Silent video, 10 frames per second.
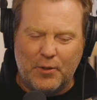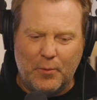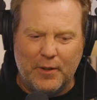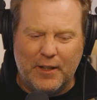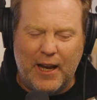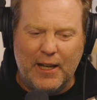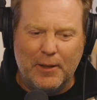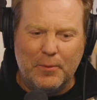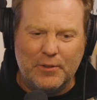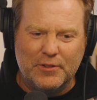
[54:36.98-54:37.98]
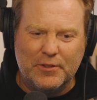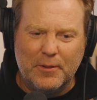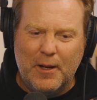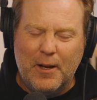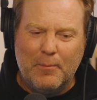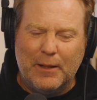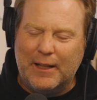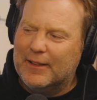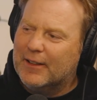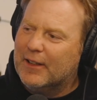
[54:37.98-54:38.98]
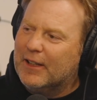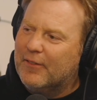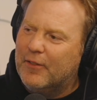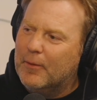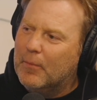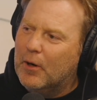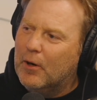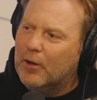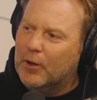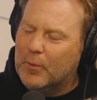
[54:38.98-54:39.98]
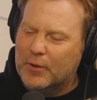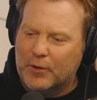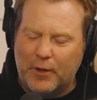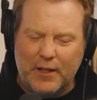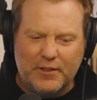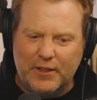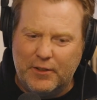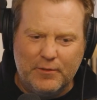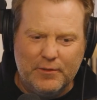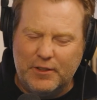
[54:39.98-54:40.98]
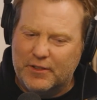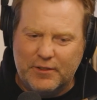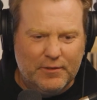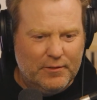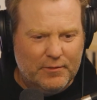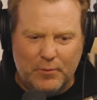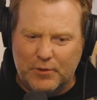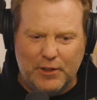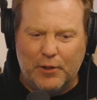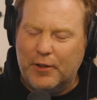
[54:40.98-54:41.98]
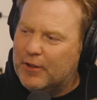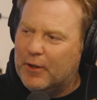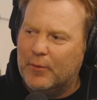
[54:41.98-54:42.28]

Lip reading: or when Caleb was playing Little League football, or when Gracie just was learning to